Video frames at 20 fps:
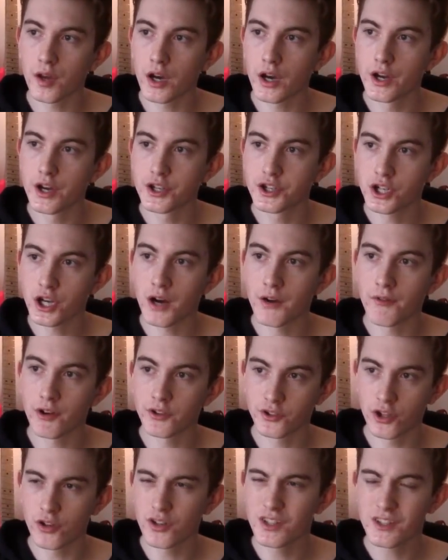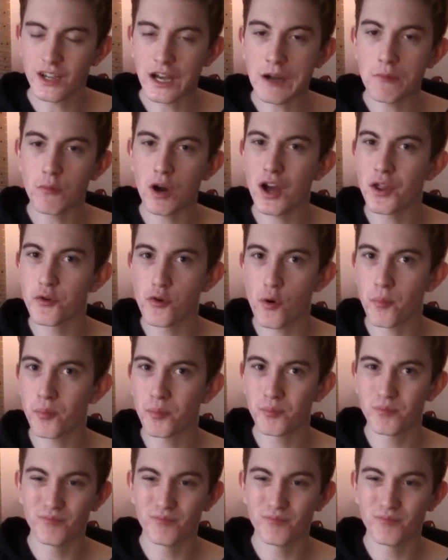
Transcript: Charvels, the only time where they were